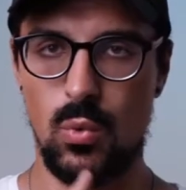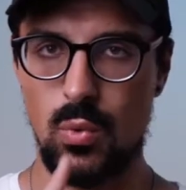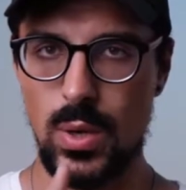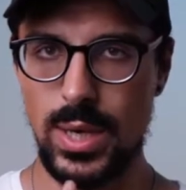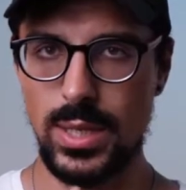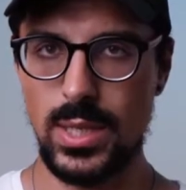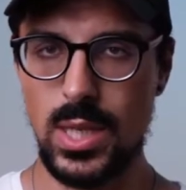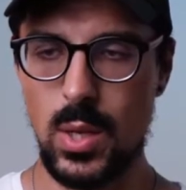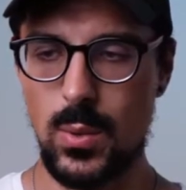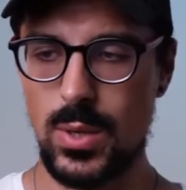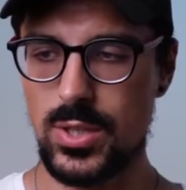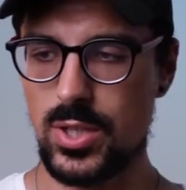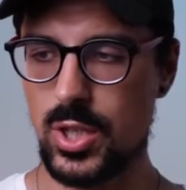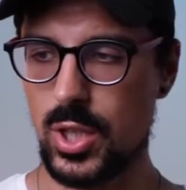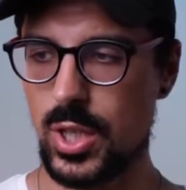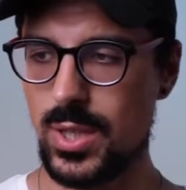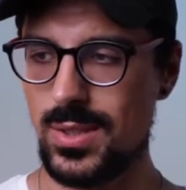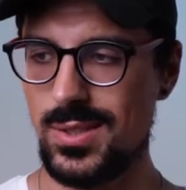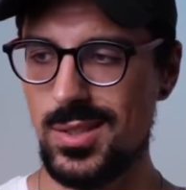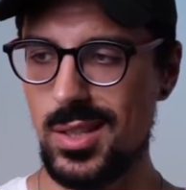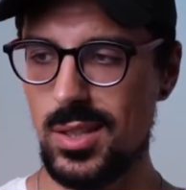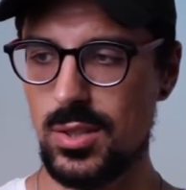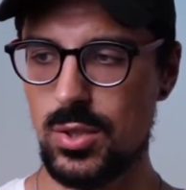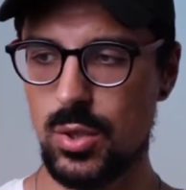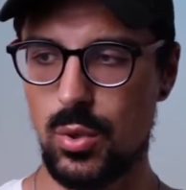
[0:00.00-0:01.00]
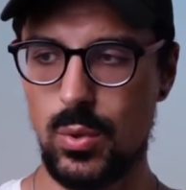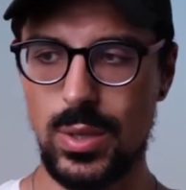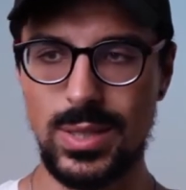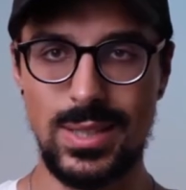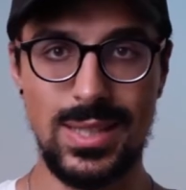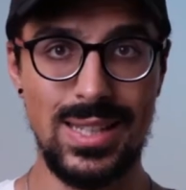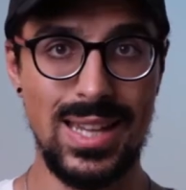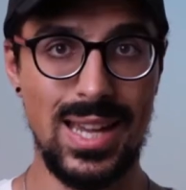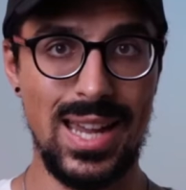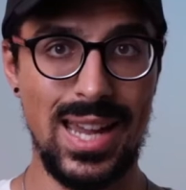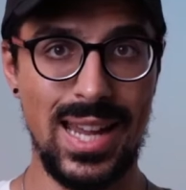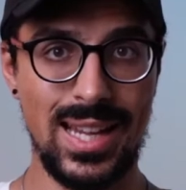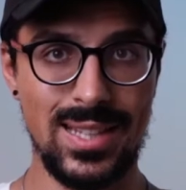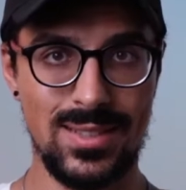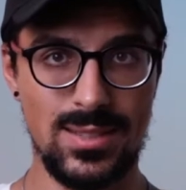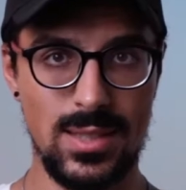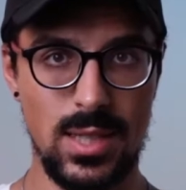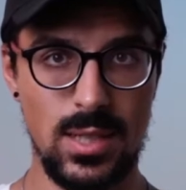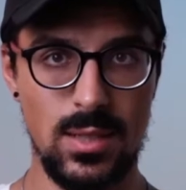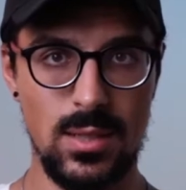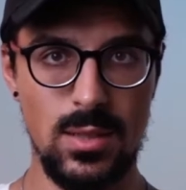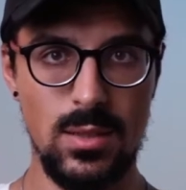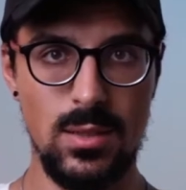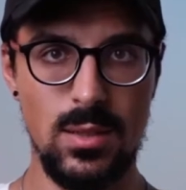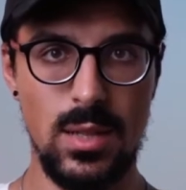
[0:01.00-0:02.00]
right now, as you can see, it's already
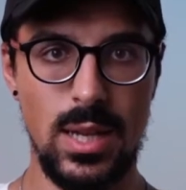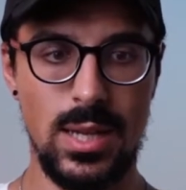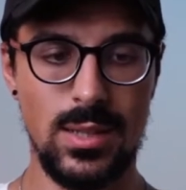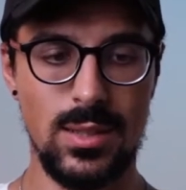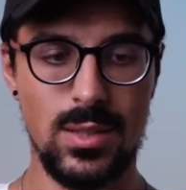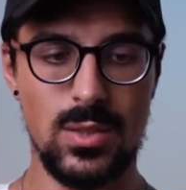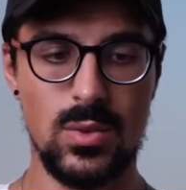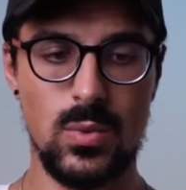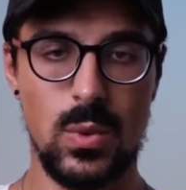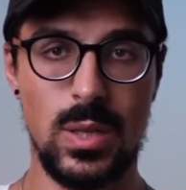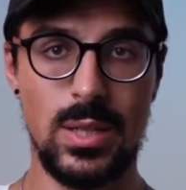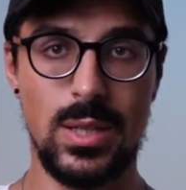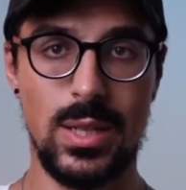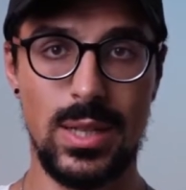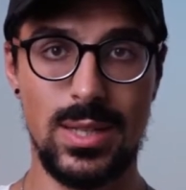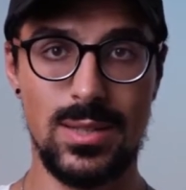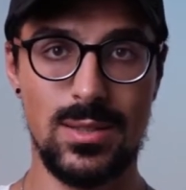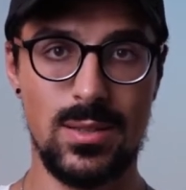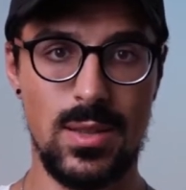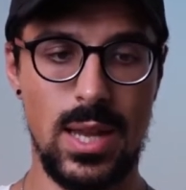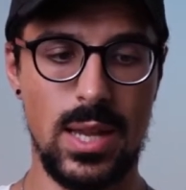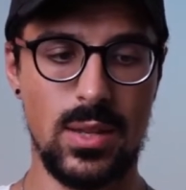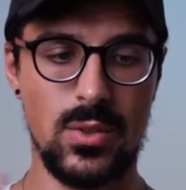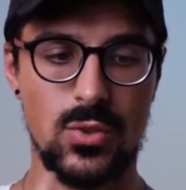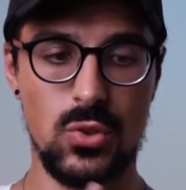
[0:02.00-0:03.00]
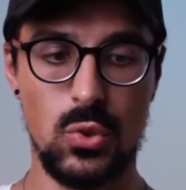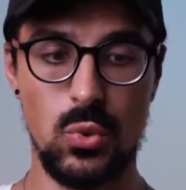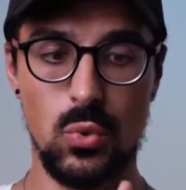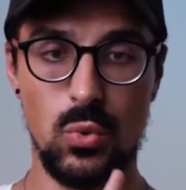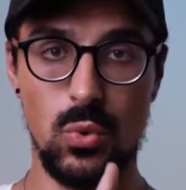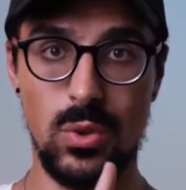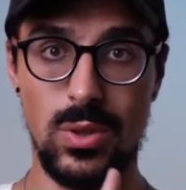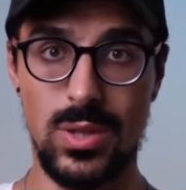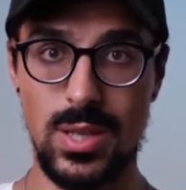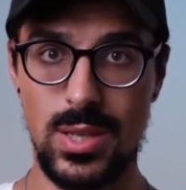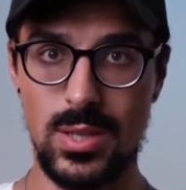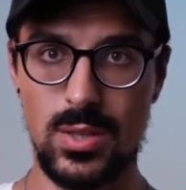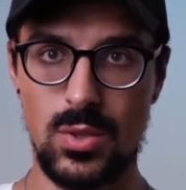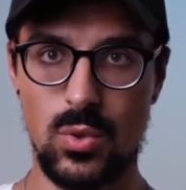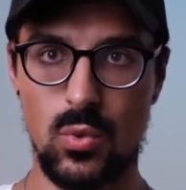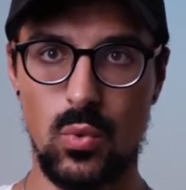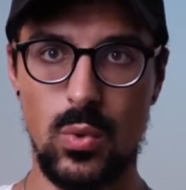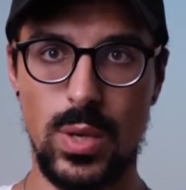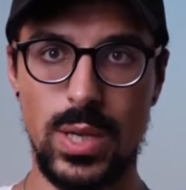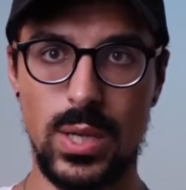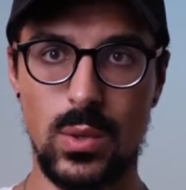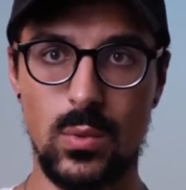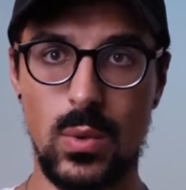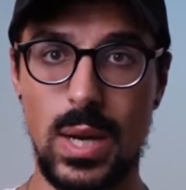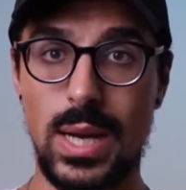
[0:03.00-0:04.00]
extended, and this one is thanks to this
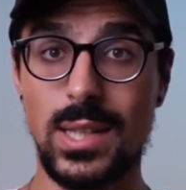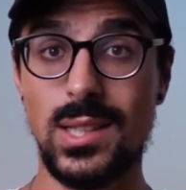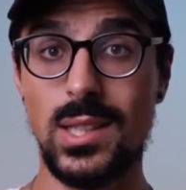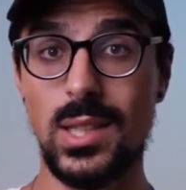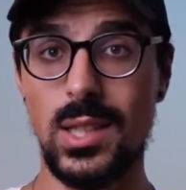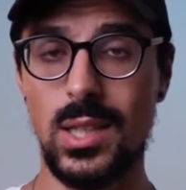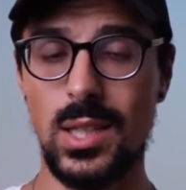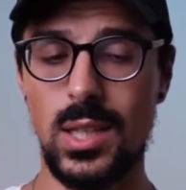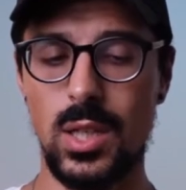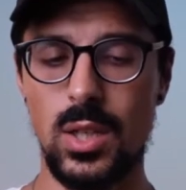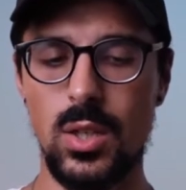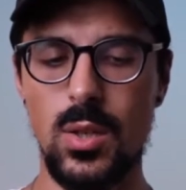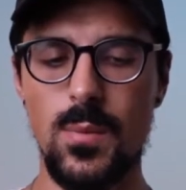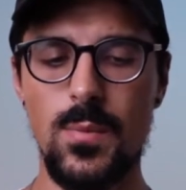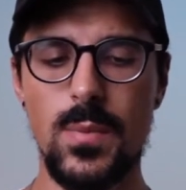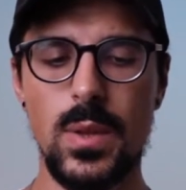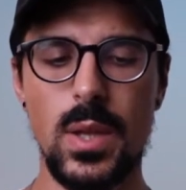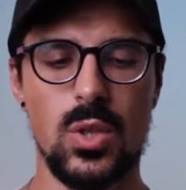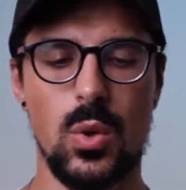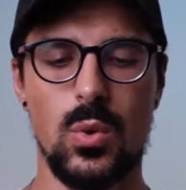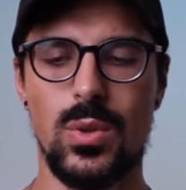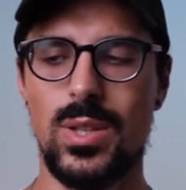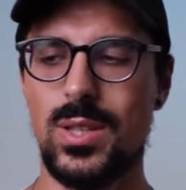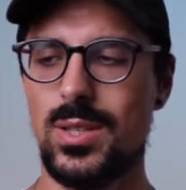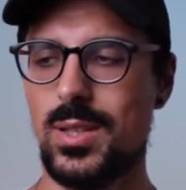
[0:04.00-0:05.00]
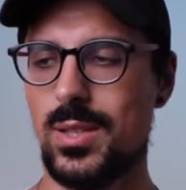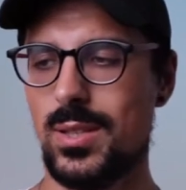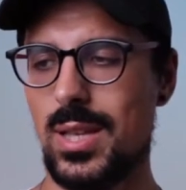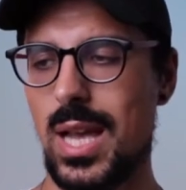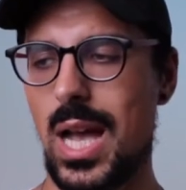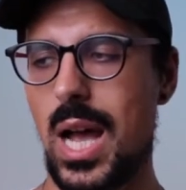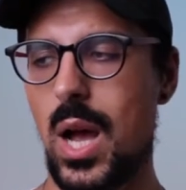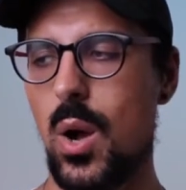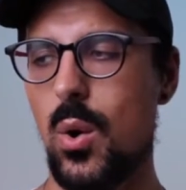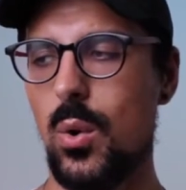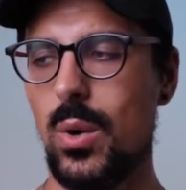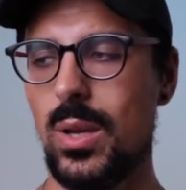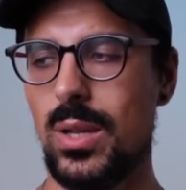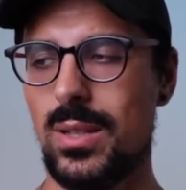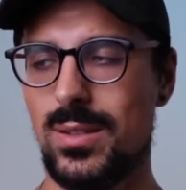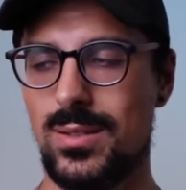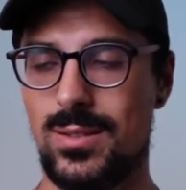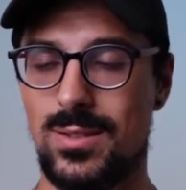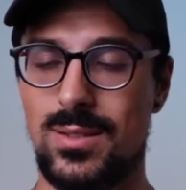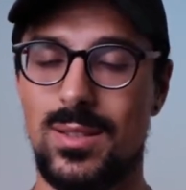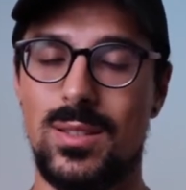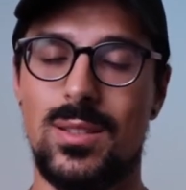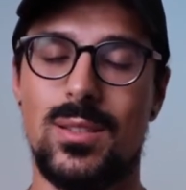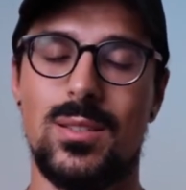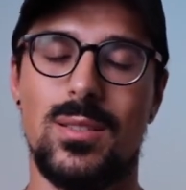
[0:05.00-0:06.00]
ring right here. So this is how
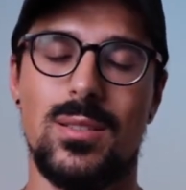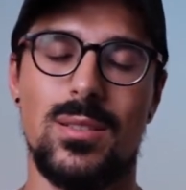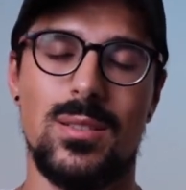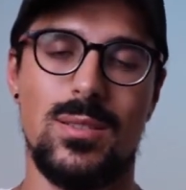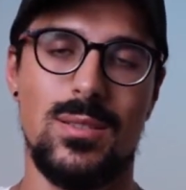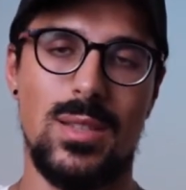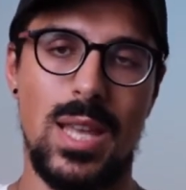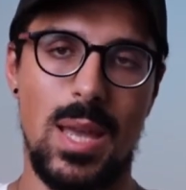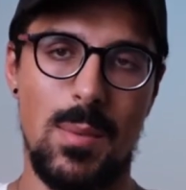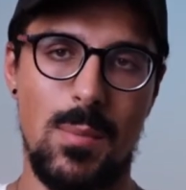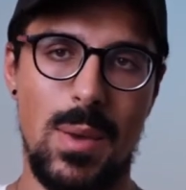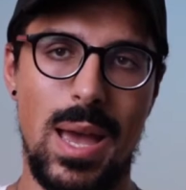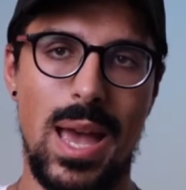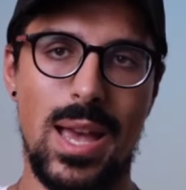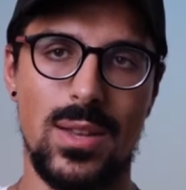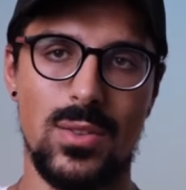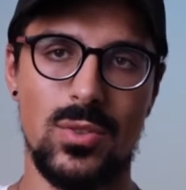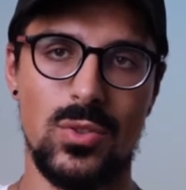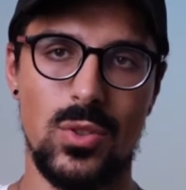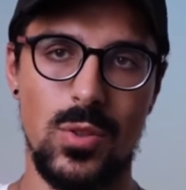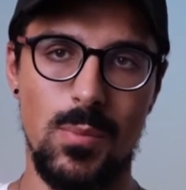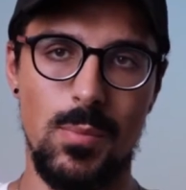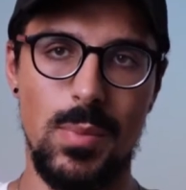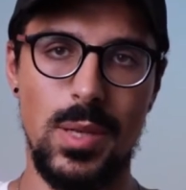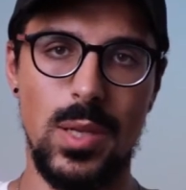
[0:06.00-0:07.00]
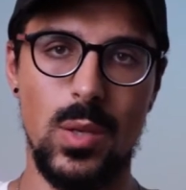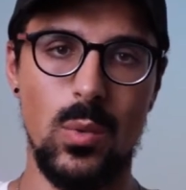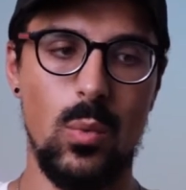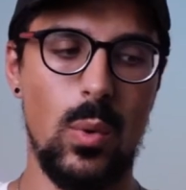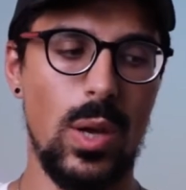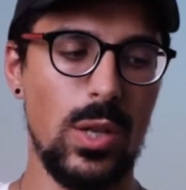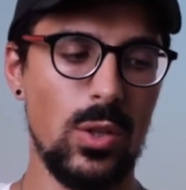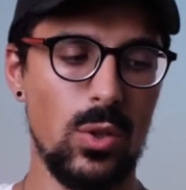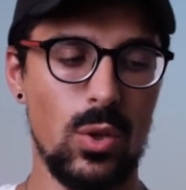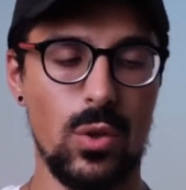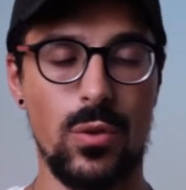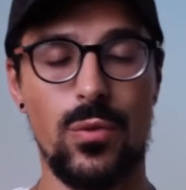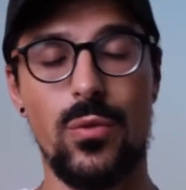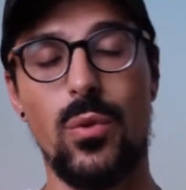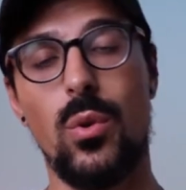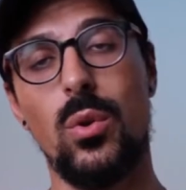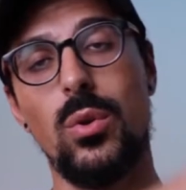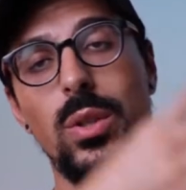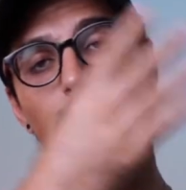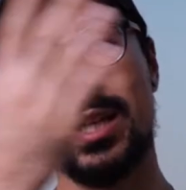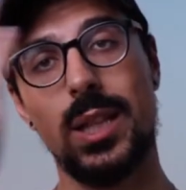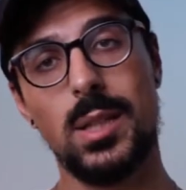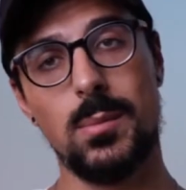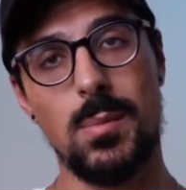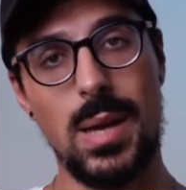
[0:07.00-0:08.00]
the stem has to be when you're
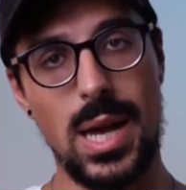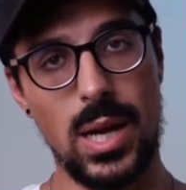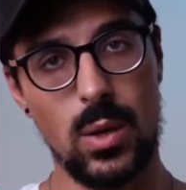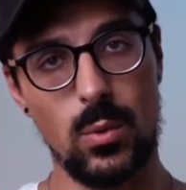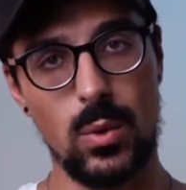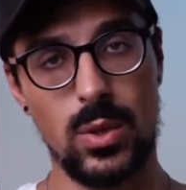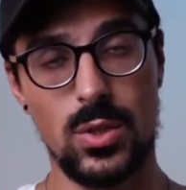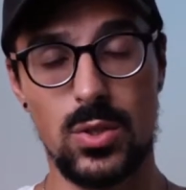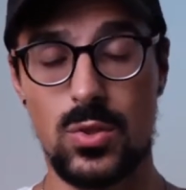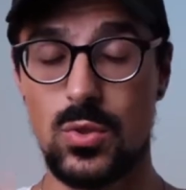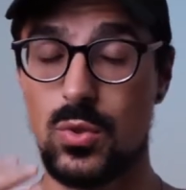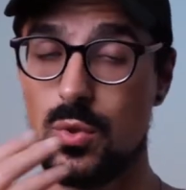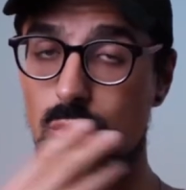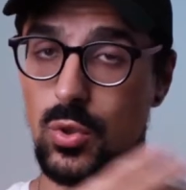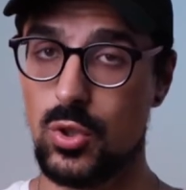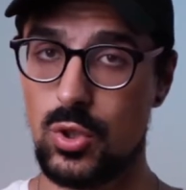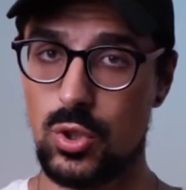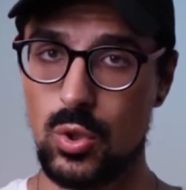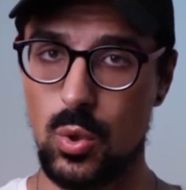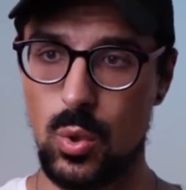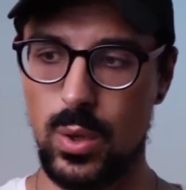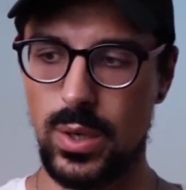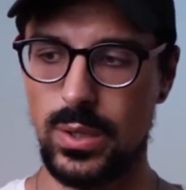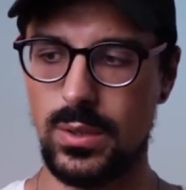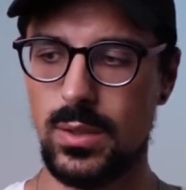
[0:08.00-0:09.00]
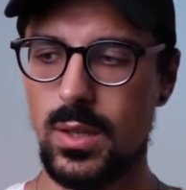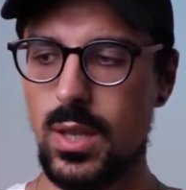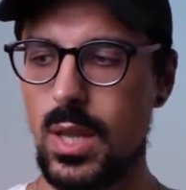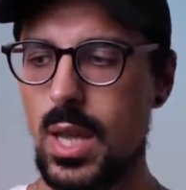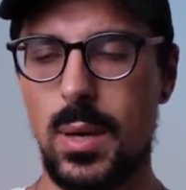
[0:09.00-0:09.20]
folding it backwards to store it.